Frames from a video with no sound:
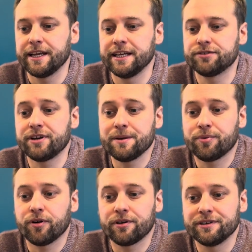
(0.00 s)
It's really
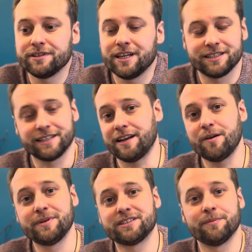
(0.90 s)
important as a
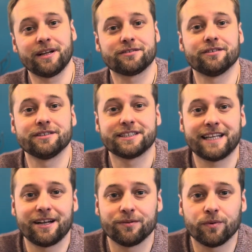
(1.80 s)
therapist to be able to
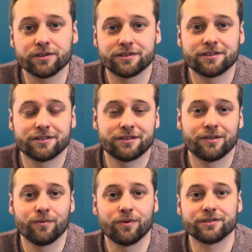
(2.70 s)
understand what's
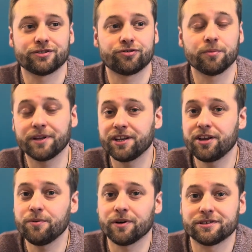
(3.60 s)
troubling
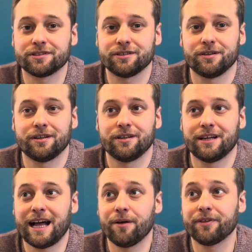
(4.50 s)
you,
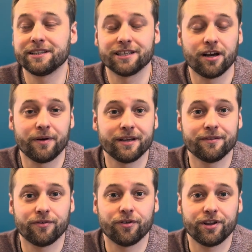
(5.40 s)
how things are going
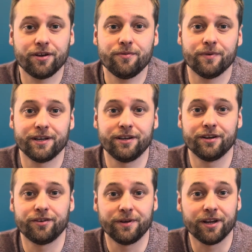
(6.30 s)
for you when
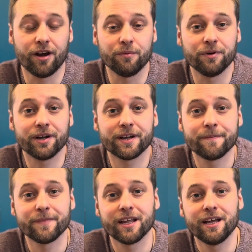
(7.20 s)
you're doing your homework.
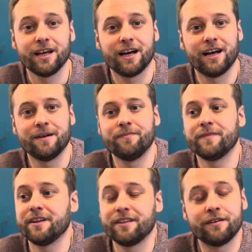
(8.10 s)

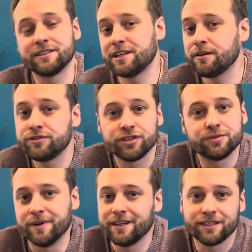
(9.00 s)
There is no
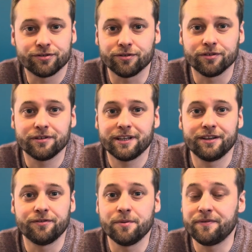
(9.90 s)
judgment at all in
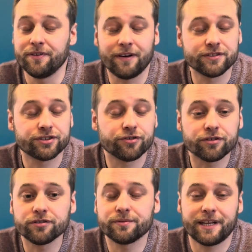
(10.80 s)
the room. If you've ever
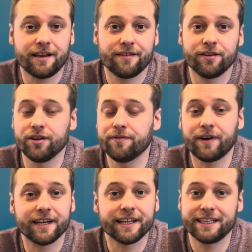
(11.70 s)
struggled with anything, or you're
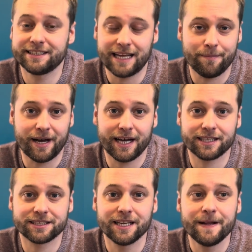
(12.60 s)
finding any
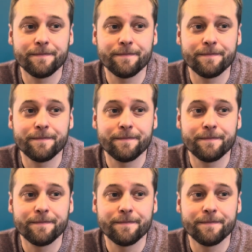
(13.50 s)
setbacks,